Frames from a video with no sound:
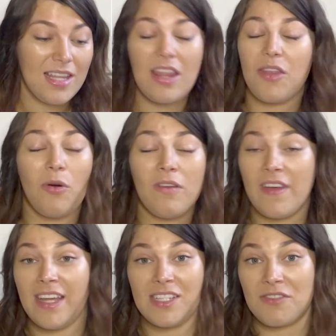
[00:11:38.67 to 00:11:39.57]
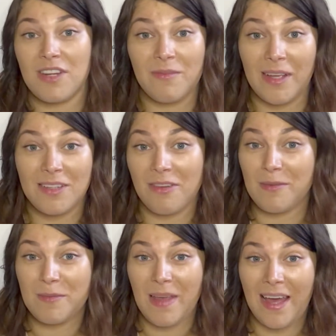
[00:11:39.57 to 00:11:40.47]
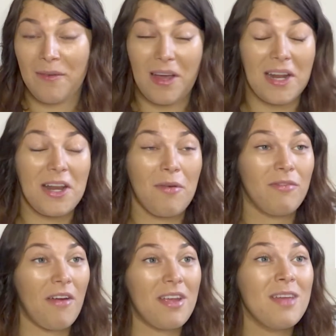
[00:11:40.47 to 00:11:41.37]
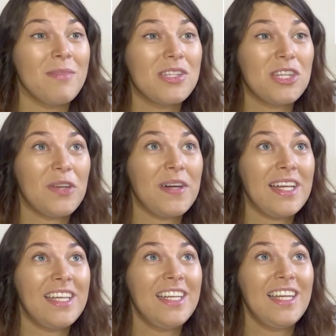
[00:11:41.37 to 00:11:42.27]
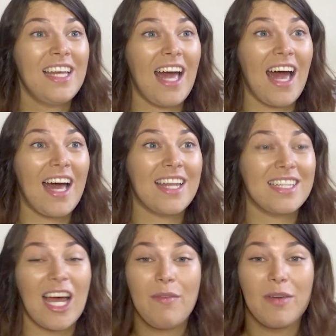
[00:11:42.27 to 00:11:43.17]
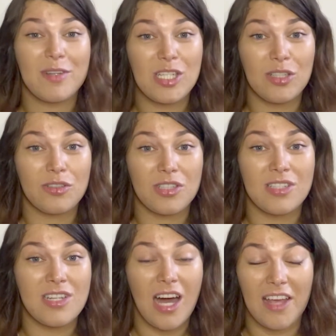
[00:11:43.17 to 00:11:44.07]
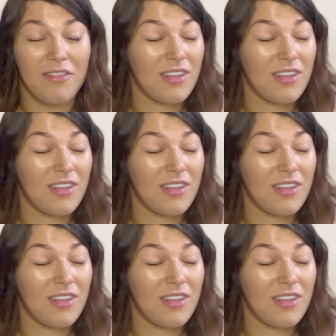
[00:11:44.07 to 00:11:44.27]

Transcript: The thought of it just really creeps me out, and I know I'm very immature and I work with children. I